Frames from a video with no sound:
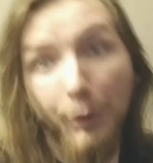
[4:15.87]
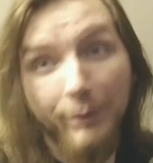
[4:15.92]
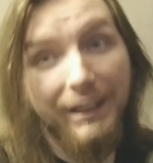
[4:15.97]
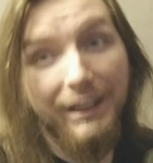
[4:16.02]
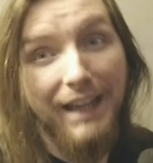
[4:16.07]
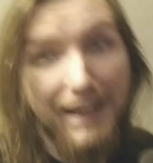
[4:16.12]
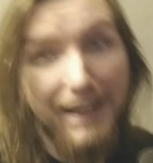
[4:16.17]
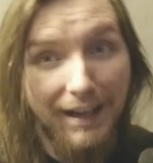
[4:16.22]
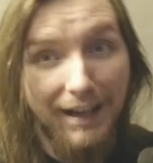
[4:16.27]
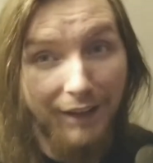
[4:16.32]

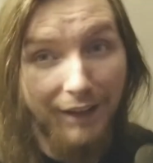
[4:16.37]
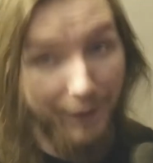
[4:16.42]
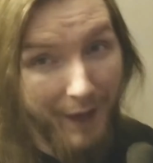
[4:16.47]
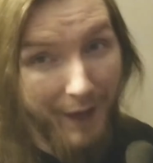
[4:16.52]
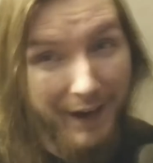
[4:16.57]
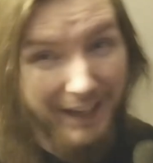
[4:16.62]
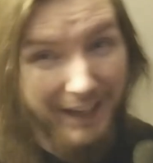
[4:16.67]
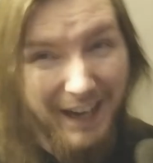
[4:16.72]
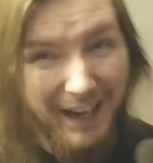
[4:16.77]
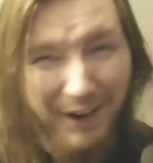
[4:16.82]
get a lot
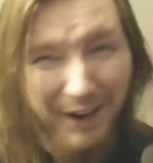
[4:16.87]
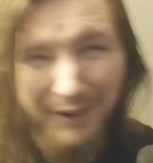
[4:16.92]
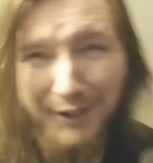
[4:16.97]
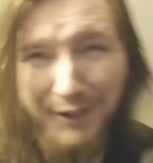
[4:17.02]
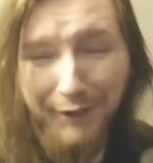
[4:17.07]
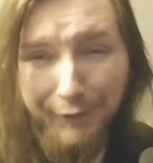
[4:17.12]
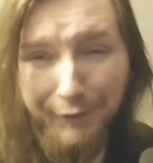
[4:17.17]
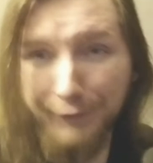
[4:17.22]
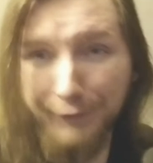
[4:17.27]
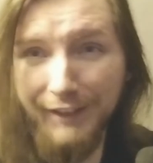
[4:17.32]
of
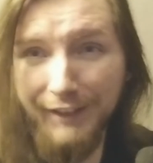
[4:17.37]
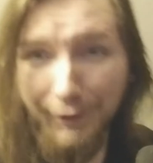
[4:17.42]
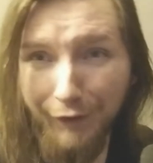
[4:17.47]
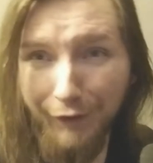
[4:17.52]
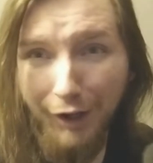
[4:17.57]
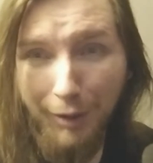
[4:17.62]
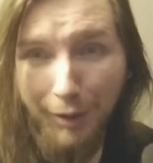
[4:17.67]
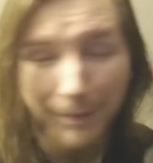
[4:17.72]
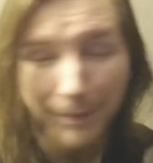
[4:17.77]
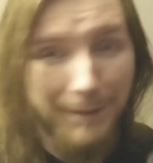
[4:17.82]
character
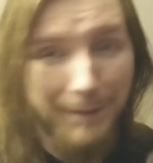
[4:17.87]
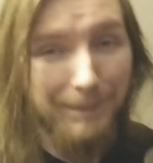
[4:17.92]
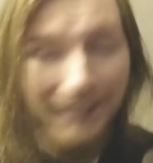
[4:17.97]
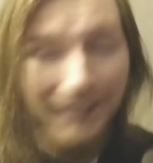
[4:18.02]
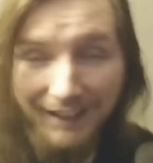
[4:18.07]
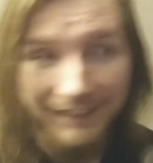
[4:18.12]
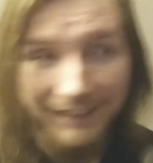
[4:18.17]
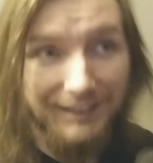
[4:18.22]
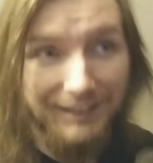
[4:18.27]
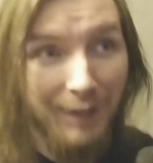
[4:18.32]
development
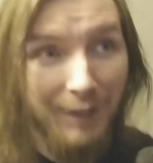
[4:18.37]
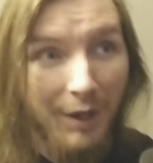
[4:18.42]
because